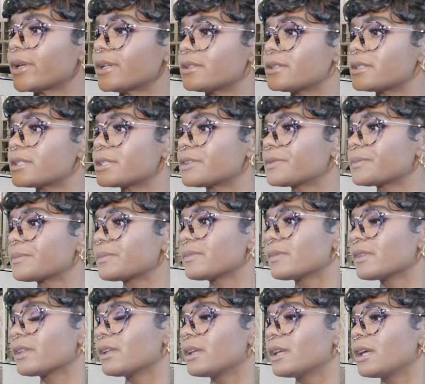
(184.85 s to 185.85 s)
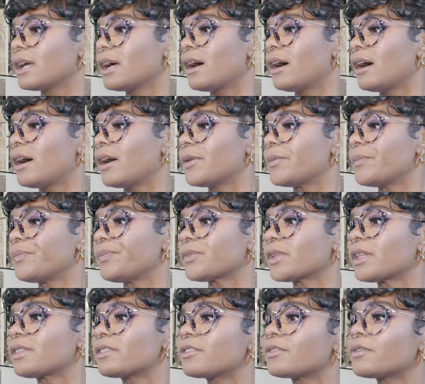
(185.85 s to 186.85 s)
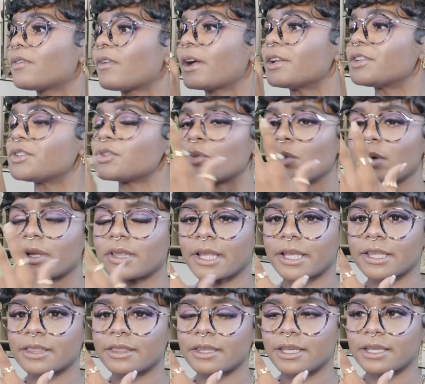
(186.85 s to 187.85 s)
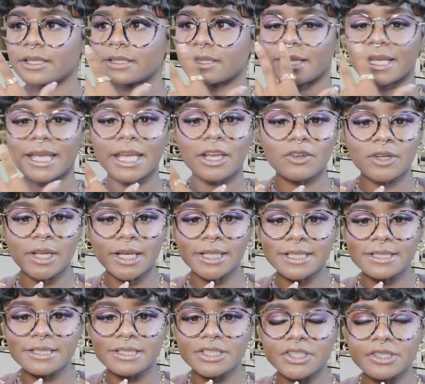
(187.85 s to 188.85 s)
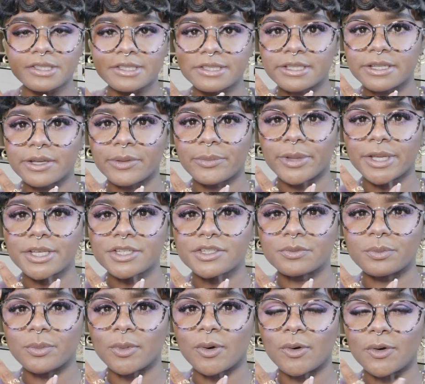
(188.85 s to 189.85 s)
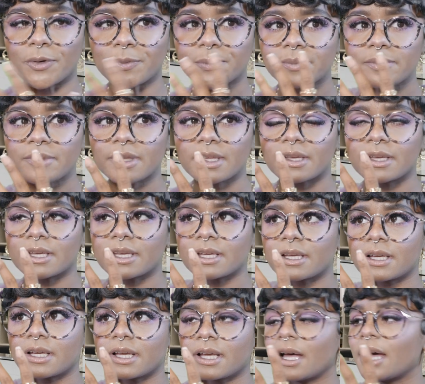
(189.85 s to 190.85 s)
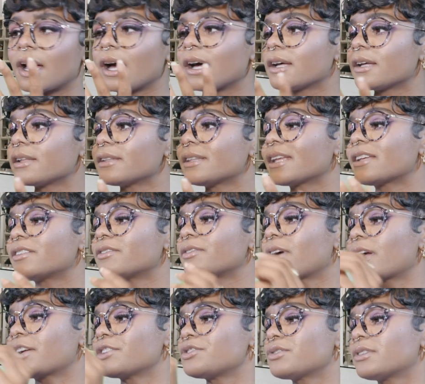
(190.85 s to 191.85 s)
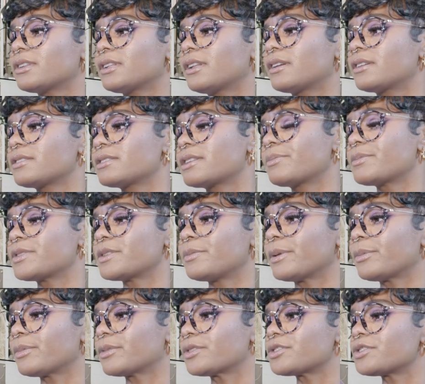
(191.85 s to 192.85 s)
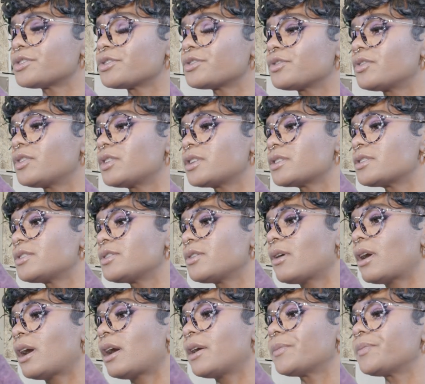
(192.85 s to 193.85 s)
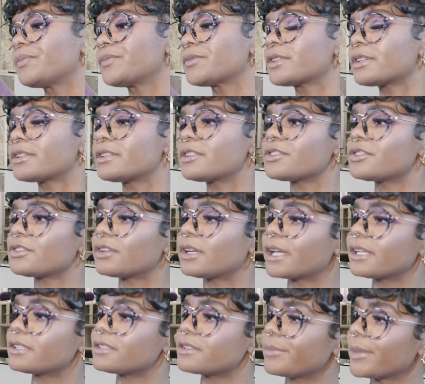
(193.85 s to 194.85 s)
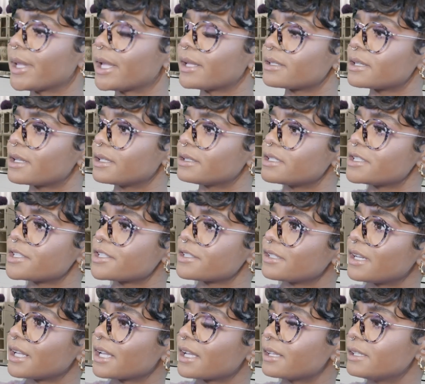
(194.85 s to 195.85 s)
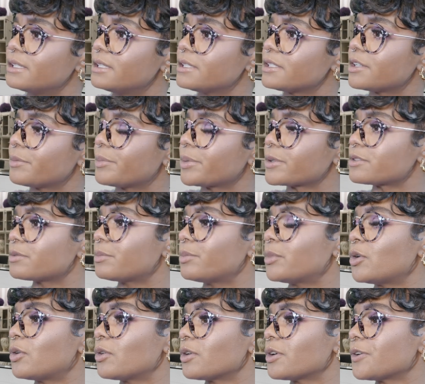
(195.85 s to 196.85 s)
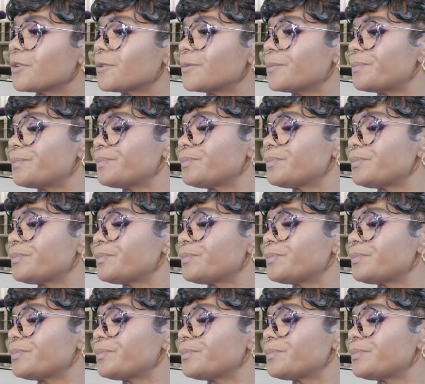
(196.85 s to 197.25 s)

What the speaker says: But in the front, where the hairline is just a bit more fragile, a lot of times people do to make it just a little bit more,